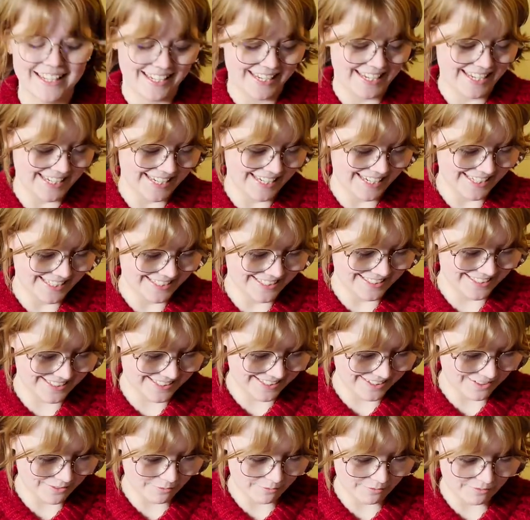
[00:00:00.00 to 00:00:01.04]
It is
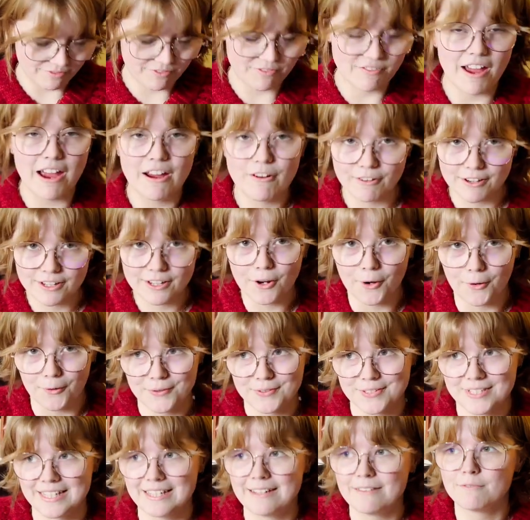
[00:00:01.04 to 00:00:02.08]
very
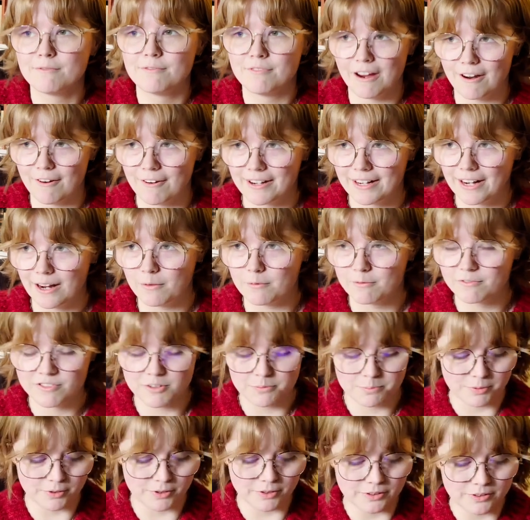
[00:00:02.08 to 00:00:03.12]
cozy, very
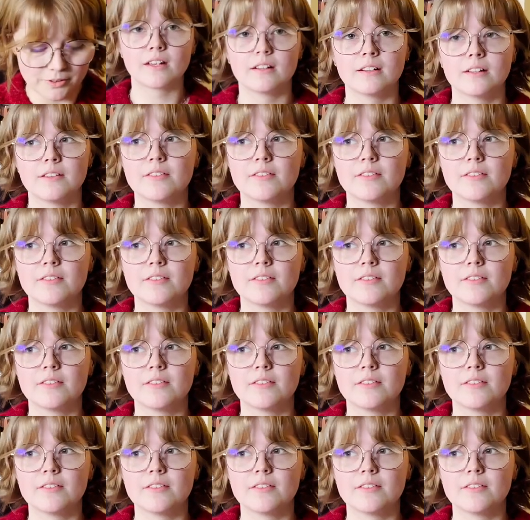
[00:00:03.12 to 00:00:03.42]
comfortable.